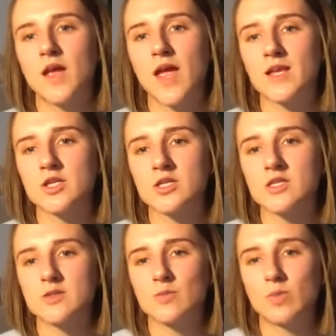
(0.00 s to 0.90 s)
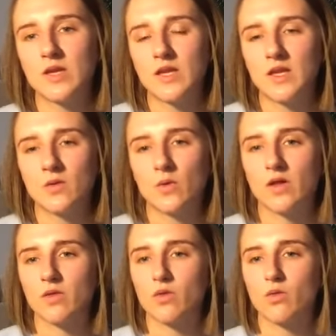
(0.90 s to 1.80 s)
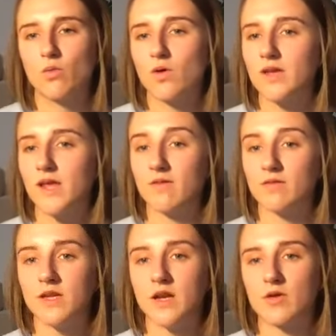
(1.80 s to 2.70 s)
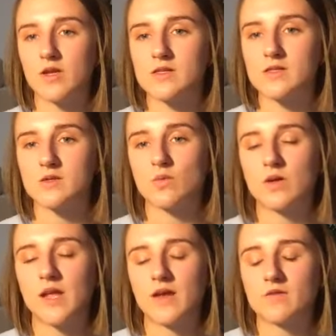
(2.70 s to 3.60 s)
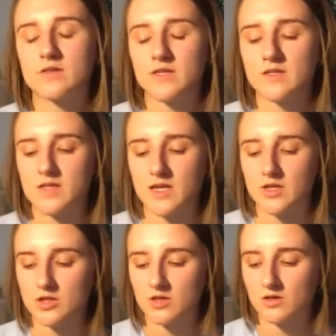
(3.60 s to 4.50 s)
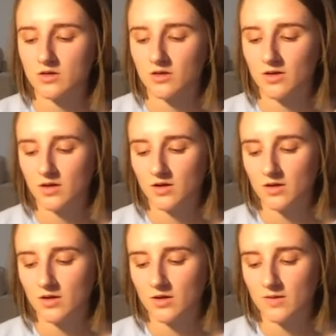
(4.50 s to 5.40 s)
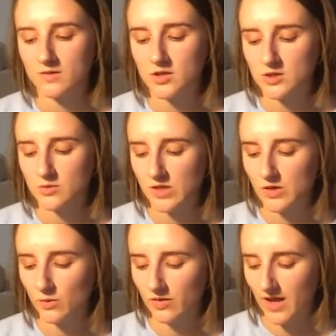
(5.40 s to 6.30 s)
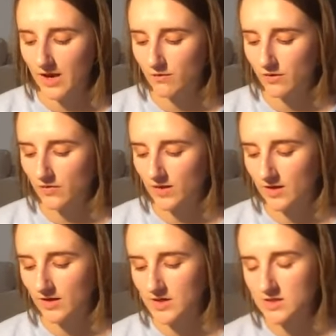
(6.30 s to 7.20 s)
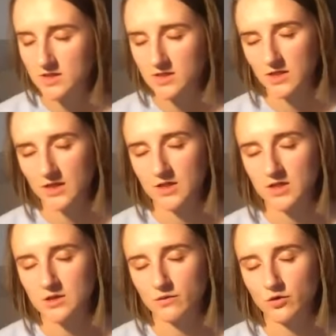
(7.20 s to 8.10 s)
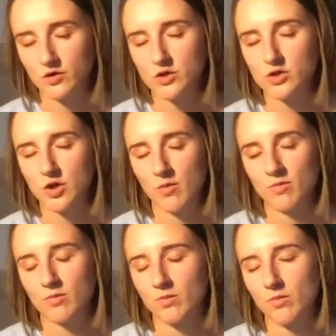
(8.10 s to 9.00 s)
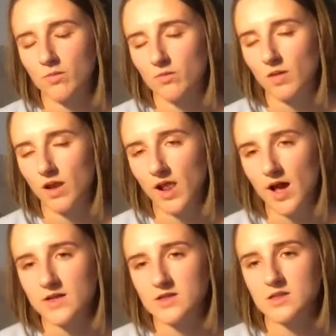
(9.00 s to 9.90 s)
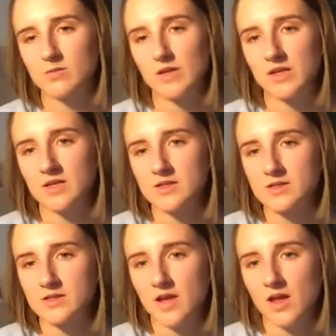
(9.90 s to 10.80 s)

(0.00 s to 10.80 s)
and just be with whatever there is, whatever sensation. Just be with everything in stillness for some last minutes.